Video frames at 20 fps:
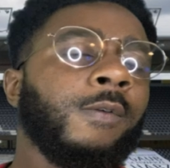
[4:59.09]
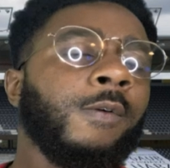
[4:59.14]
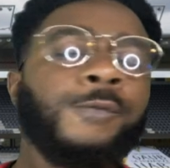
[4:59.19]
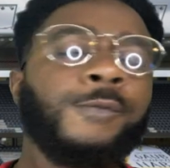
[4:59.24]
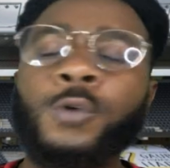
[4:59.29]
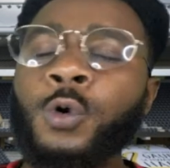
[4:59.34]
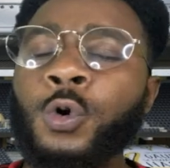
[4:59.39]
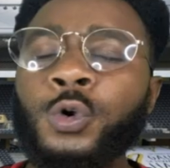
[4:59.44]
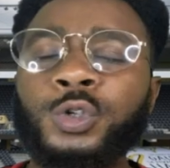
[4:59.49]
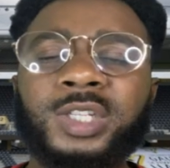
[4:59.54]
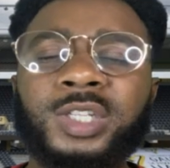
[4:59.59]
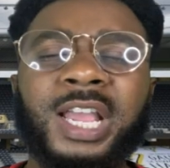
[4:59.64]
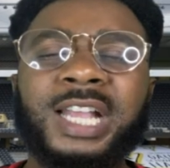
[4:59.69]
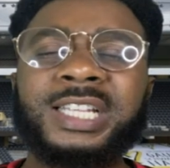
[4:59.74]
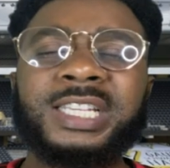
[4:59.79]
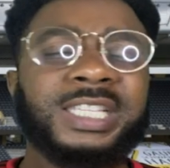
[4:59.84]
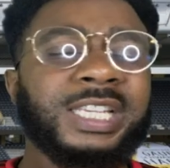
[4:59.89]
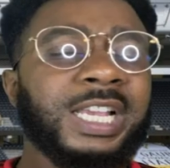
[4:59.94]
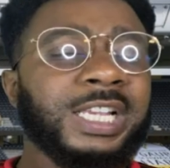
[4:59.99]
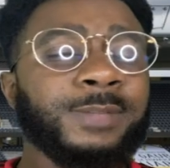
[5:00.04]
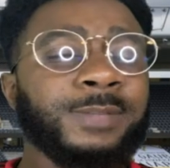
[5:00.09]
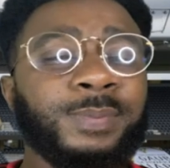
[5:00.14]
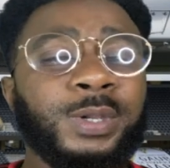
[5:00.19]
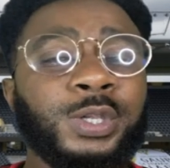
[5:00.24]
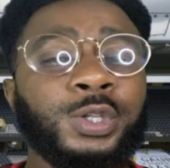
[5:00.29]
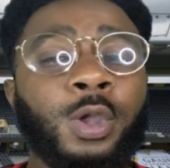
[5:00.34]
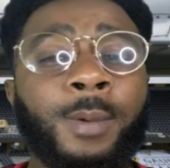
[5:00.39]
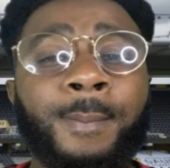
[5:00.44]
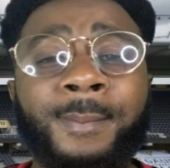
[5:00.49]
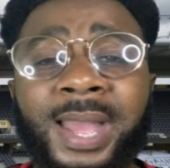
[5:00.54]
Of course, guys, this has
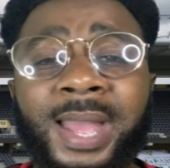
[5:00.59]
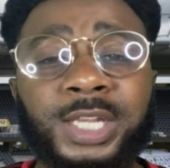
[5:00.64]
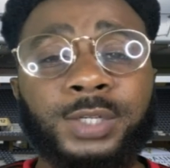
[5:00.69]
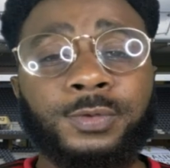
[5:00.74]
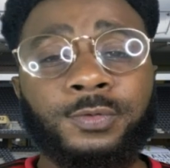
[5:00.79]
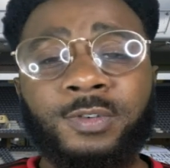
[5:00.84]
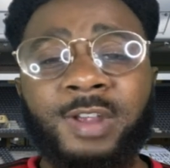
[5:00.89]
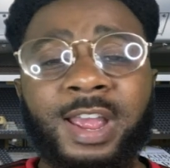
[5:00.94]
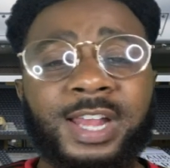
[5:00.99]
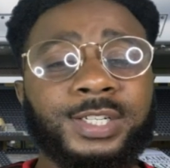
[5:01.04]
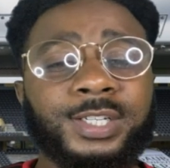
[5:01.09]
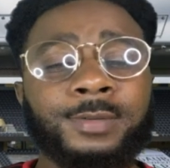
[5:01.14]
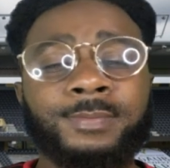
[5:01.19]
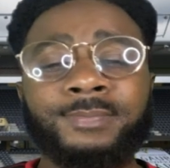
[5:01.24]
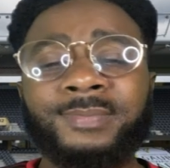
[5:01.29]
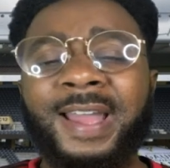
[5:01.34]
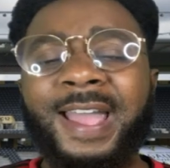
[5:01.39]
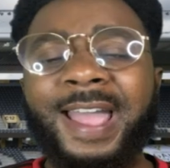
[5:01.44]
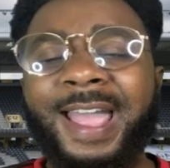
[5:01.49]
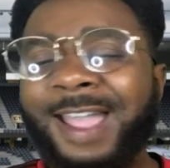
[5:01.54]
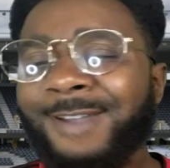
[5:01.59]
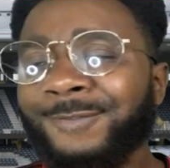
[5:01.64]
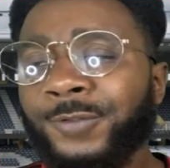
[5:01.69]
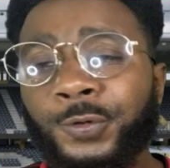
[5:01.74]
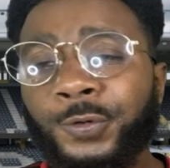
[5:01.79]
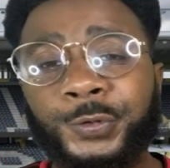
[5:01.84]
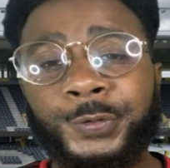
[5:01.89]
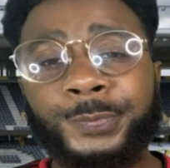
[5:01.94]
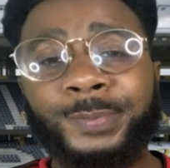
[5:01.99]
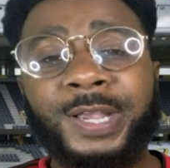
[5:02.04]
been your match reaction by
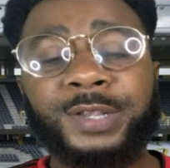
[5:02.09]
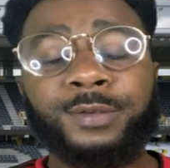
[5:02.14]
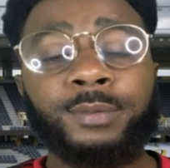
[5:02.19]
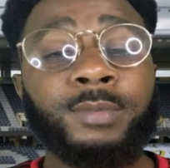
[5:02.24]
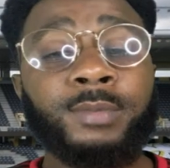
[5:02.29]
Ivorian Spice.